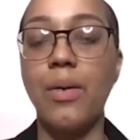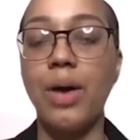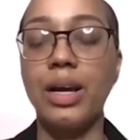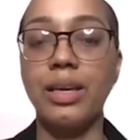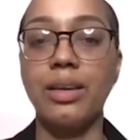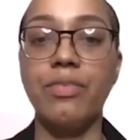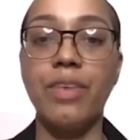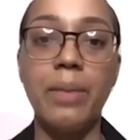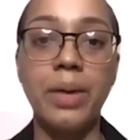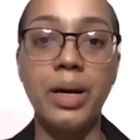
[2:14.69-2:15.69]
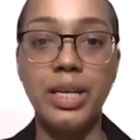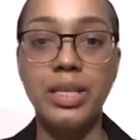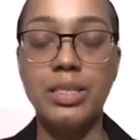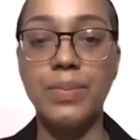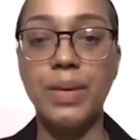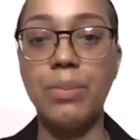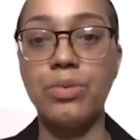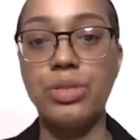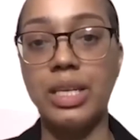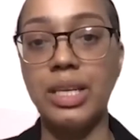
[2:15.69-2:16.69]
how I can find money to be
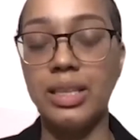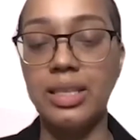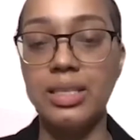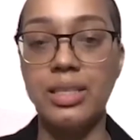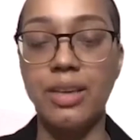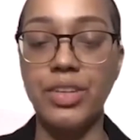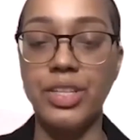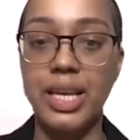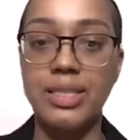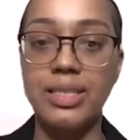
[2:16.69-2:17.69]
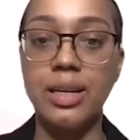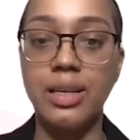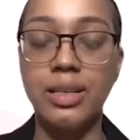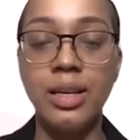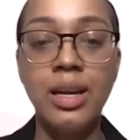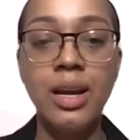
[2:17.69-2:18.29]
able to get these different tests done.